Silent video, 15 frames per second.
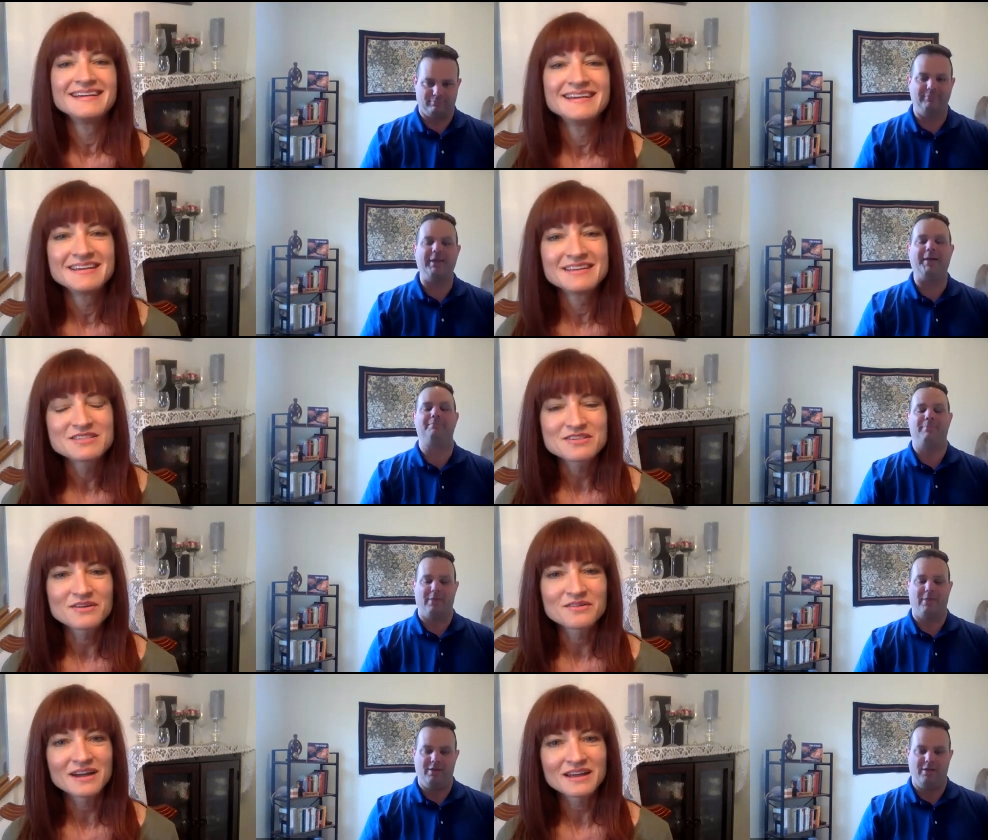Speaker 1: yeah.
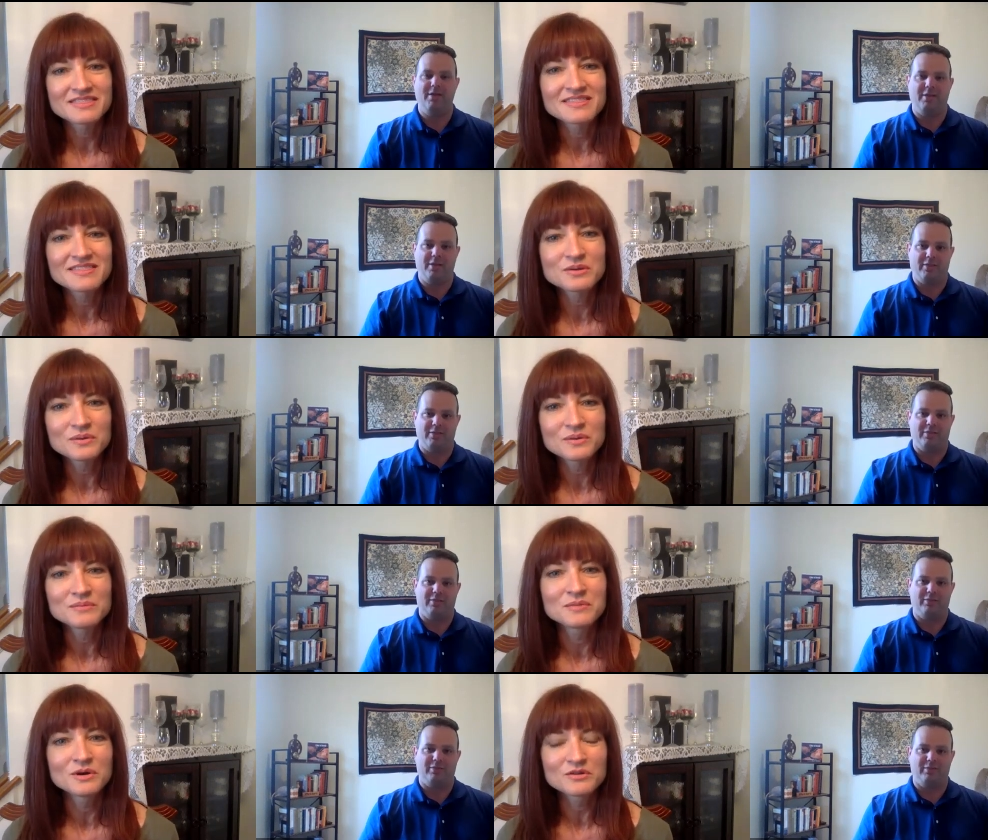so i
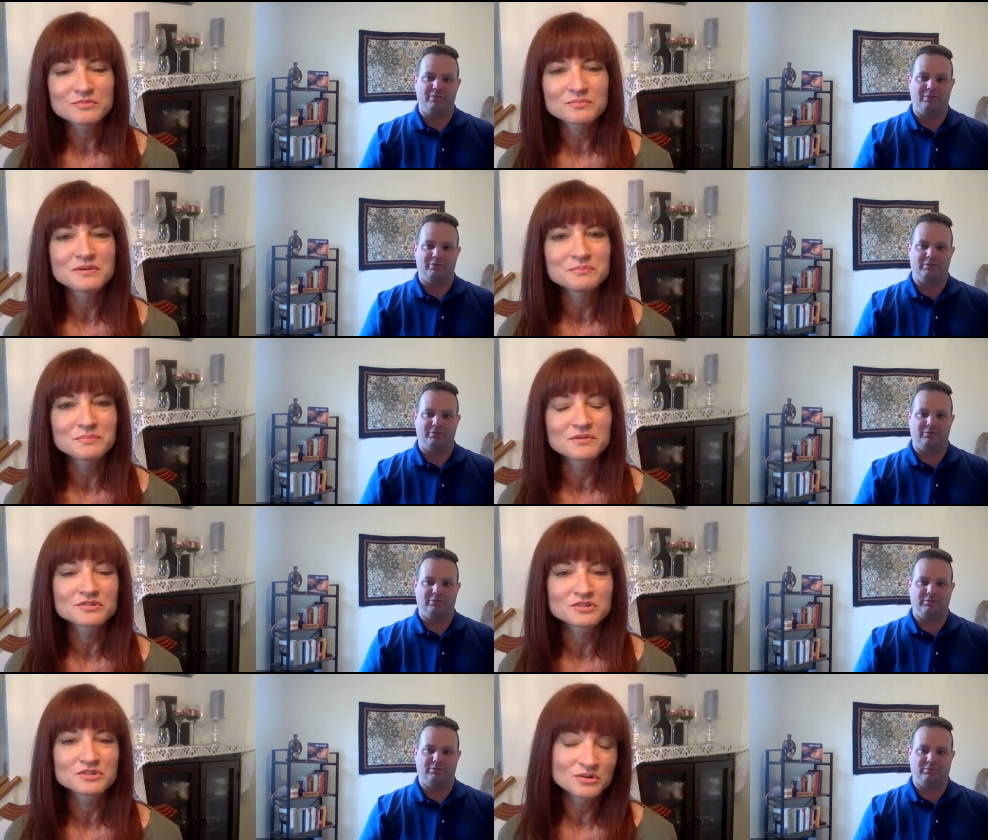think what most
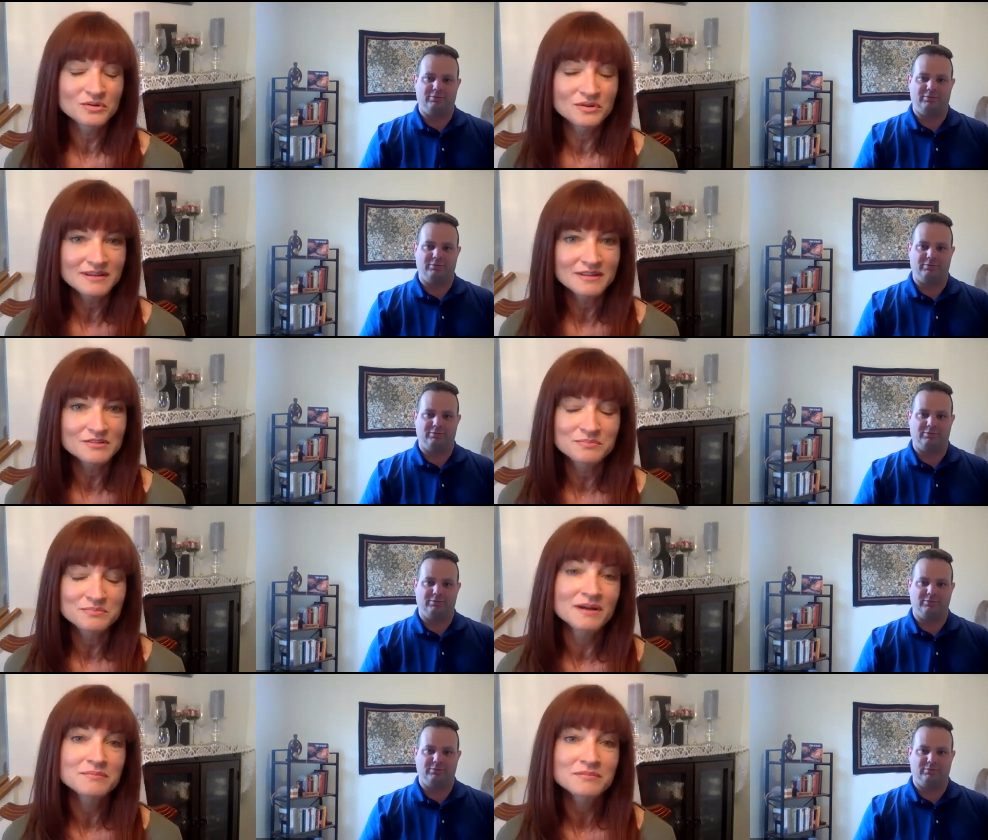people are doing
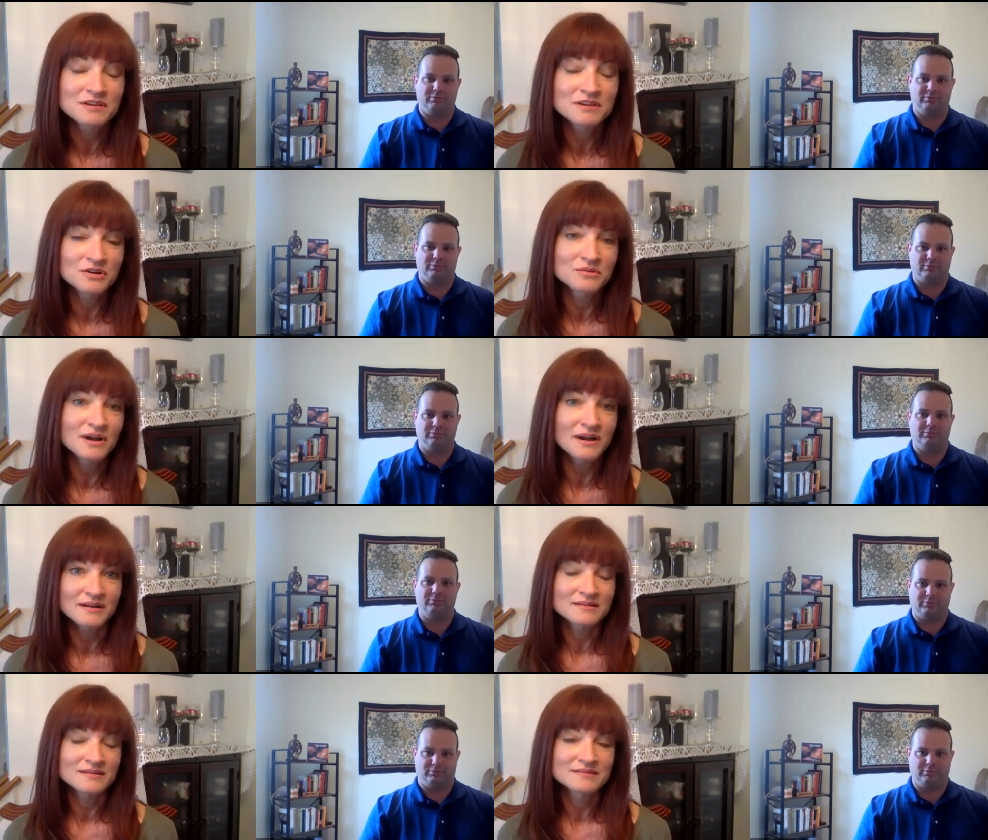is probably
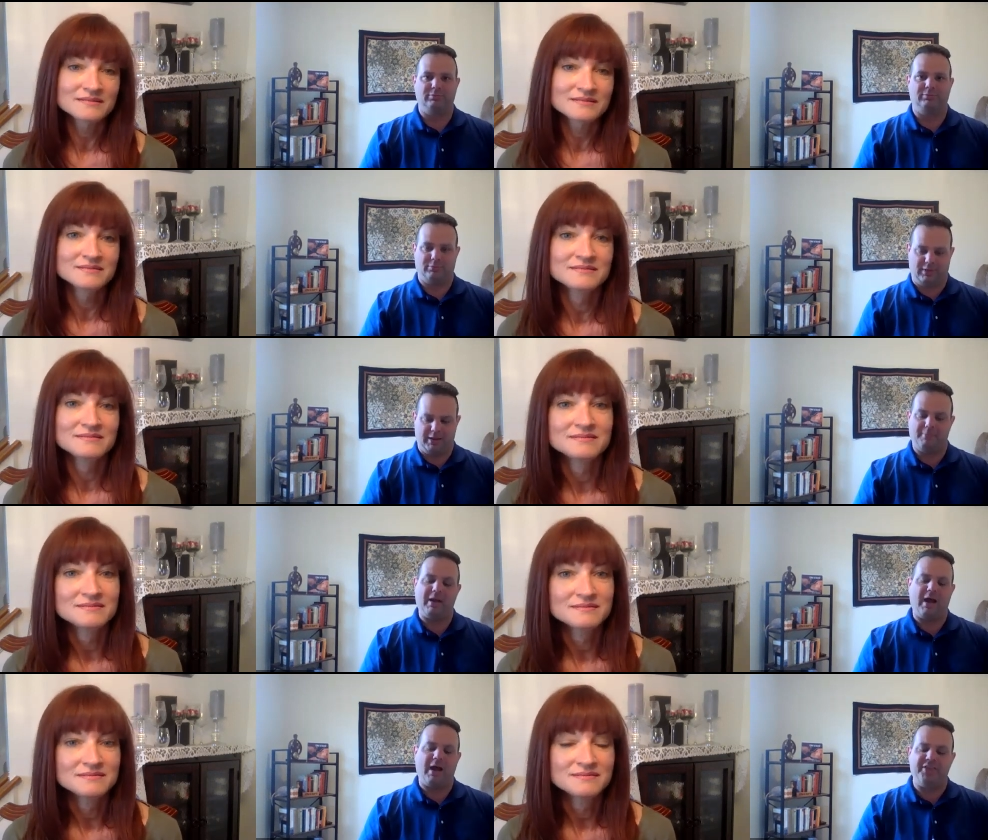correct
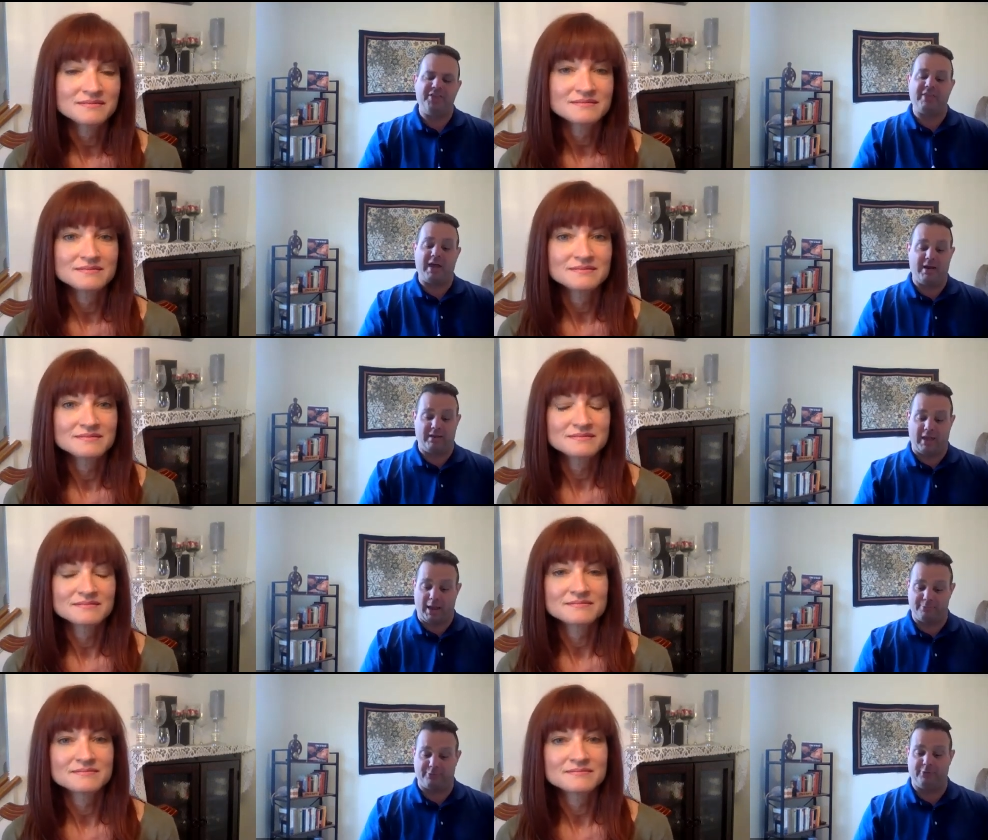
Speaker 2: yeah, I think
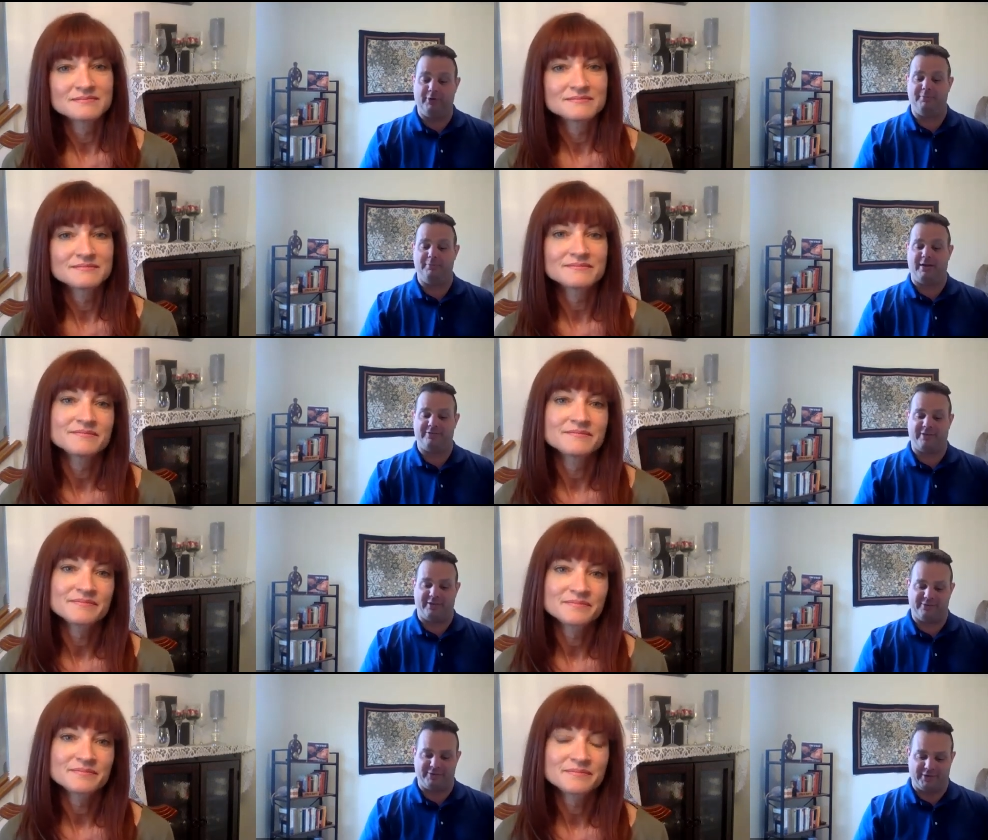that absolutely
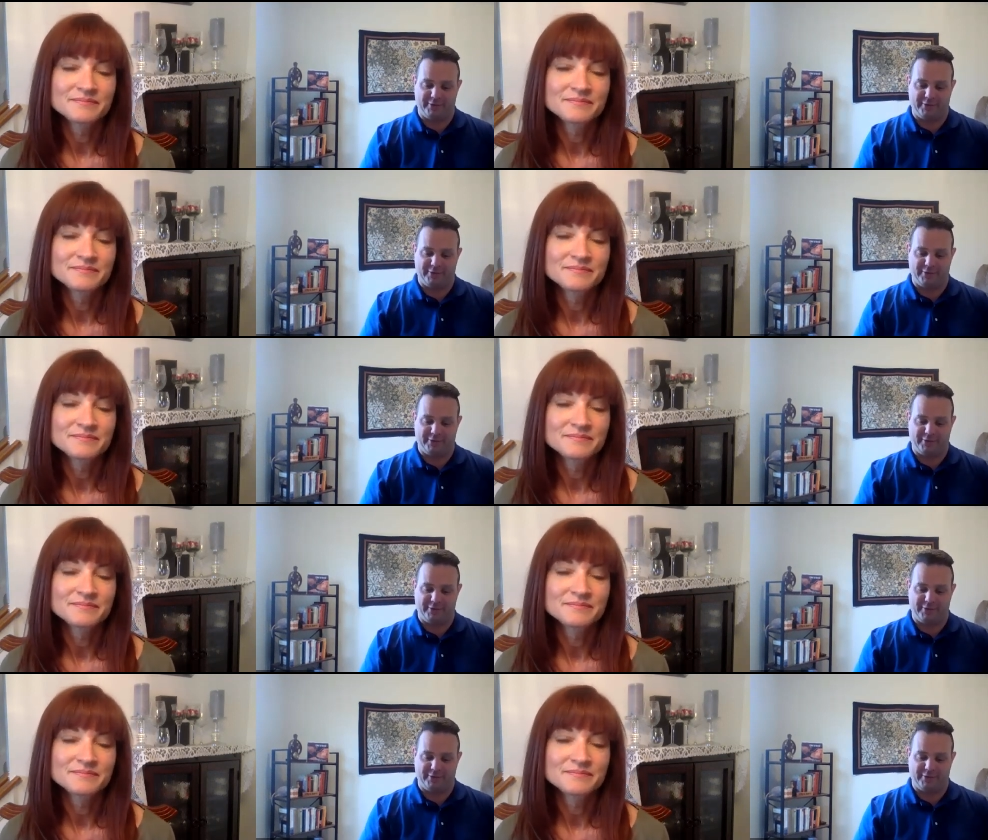makes sense.